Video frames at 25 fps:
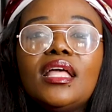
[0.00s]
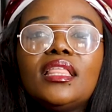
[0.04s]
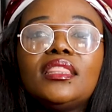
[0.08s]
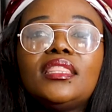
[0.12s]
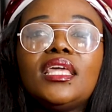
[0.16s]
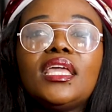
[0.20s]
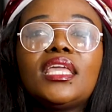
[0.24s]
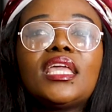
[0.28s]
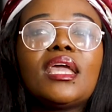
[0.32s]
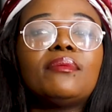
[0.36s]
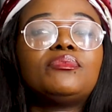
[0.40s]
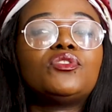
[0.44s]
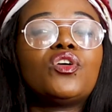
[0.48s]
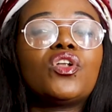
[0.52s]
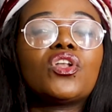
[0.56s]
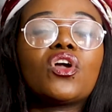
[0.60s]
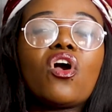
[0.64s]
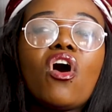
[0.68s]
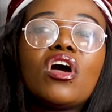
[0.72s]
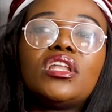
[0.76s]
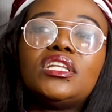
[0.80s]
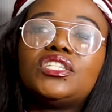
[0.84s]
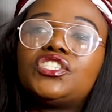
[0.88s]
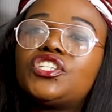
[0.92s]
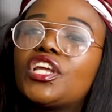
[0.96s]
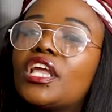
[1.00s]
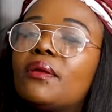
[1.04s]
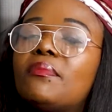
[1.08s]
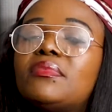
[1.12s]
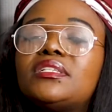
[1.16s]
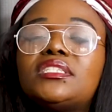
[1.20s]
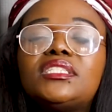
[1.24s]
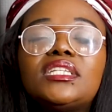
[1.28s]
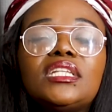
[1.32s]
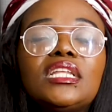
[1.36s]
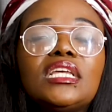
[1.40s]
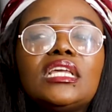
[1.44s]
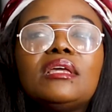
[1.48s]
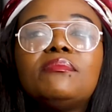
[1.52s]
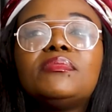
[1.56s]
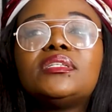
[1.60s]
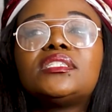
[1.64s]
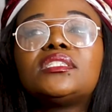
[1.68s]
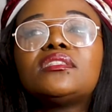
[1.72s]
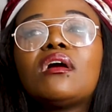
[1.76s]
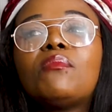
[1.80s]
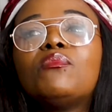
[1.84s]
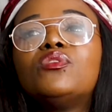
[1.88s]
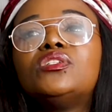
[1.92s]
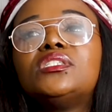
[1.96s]
They kept on garnishing him and sending him in
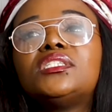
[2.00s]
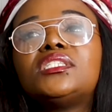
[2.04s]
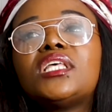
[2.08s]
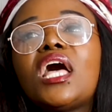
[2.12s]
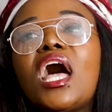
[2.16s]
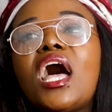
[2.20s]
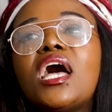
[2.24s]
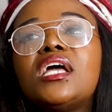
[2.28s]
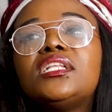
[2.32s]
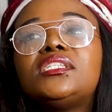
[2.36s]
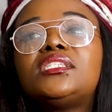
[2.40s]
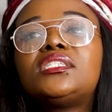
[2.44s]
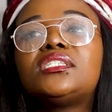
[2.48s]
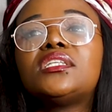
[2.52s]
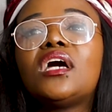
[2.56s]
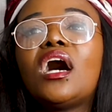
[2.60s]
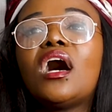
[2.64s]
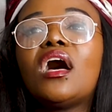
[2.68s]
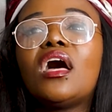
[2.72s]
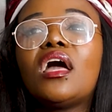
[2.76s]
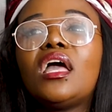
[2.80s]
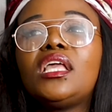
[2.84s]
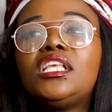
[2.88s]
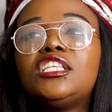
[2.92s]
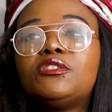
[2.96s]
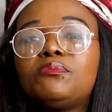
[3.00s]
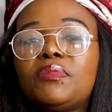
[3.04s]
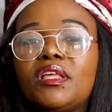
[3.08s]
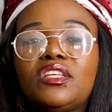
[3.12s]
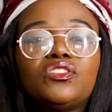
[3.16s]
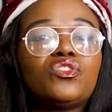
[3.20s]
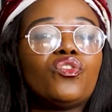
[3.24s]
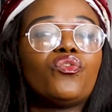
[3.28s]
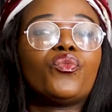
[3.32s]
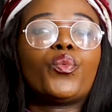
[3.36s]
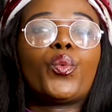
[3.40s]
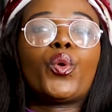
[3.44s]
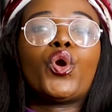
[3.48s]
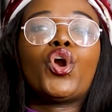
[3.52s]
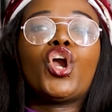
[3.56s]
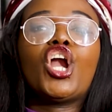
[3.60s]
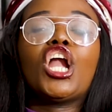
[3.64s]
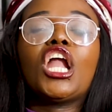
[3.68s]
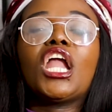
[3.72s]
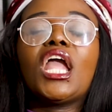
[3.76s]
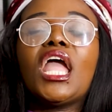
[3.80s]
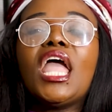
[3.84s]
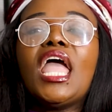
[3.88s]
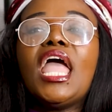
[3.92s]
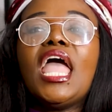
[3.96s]
summons at his place of
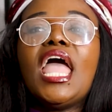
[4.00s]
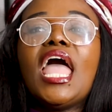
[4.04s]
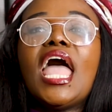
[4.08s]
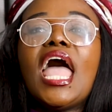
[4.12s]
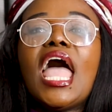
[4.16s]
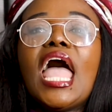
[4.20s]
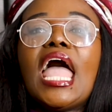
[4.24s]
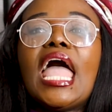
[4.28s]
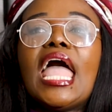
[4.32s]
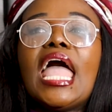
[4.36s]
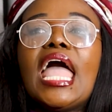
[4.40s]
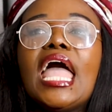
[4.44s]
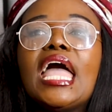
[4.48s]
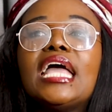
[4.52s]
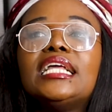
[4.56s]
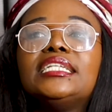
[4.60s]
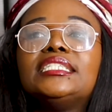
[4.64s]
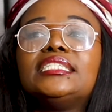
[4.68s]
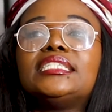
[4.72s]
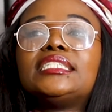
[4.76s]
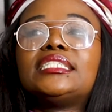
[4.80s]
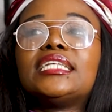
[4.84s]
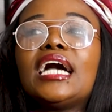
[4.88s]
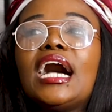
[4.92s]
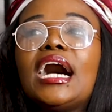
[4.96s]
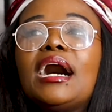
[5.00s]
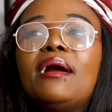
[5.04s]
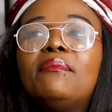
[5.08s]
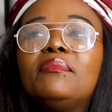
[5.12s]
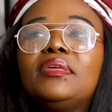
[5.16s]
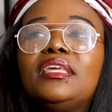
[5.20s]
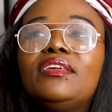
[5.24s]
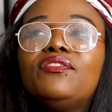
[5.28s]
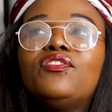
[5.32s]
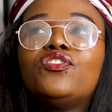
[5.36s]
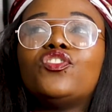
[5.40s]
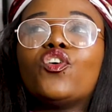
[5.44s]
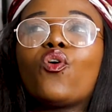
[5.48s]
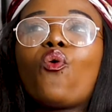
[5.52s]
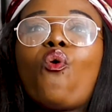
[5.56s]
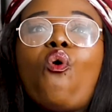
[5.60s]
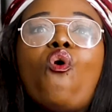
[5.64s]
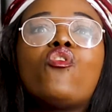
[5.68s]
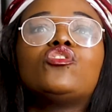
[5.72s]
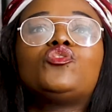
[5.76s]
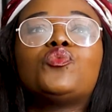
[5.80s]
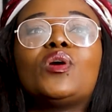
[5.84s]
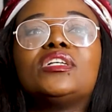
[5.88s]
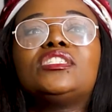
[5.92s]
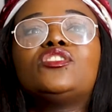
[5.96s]
work. And even the
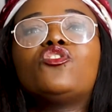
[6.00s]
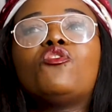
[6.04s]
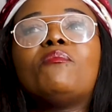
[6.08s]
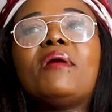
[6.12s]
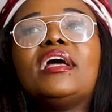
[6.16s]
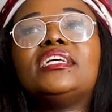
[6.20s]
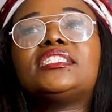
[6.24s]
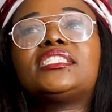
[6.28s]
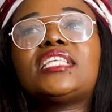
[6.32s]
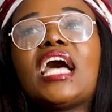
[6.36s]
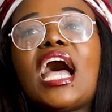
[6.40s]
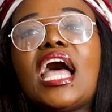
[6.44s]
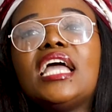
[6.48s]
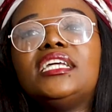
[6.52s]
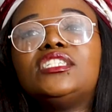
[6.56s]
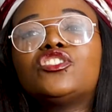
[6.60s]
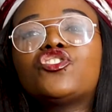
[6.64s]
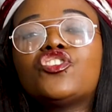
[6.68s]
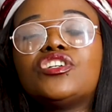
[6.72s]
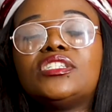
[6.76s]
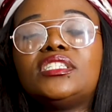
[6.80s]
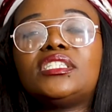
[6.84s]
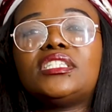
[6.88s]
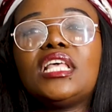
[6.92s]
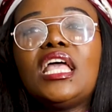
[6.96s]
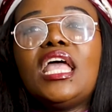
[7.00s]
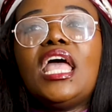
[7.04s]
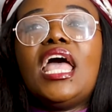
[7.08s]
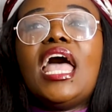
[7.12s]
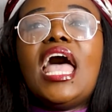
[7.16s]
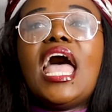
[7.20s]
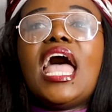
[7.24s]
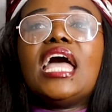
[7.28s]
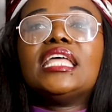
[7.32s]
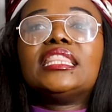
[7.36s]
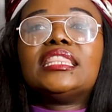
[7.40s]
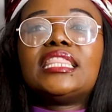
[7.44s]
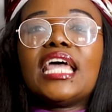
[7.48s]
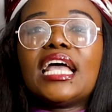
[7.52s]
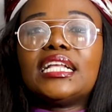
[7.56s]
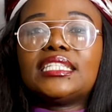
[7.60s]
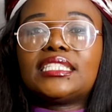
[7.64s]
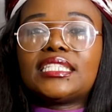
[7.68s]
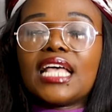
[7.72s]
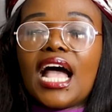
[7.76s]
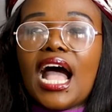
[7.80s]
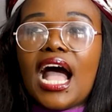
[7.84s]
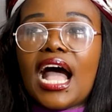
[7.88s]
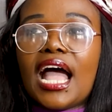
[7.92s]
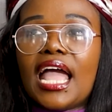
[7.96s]
court wasn't on my side because at
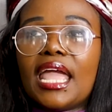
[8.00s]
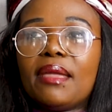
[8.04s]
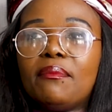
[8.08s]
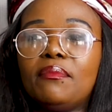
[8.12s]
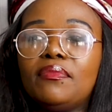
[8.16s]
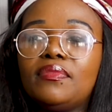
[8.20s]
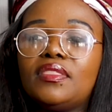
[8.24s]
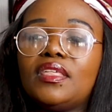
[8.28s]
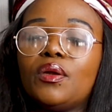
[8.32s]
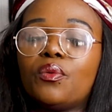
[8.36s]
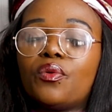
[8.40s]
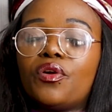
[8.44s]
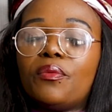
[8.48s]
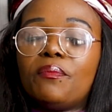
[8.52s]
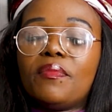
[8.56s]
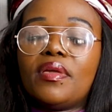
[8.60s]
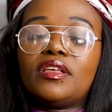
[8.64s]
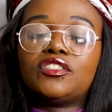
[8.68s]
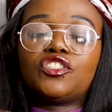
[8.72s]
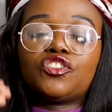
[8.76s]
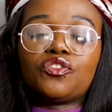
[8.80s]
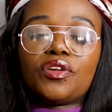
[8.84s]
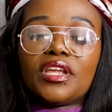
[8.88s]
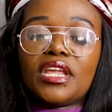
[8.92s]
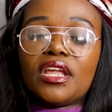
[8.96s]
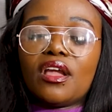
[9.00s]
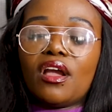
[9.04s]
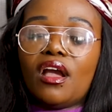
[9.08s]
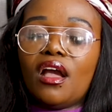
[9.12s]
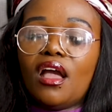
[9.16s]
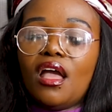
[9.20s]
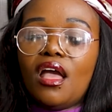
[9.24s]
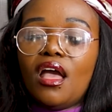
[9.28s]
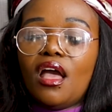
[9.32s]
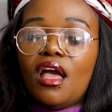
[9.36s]
that time they were measuring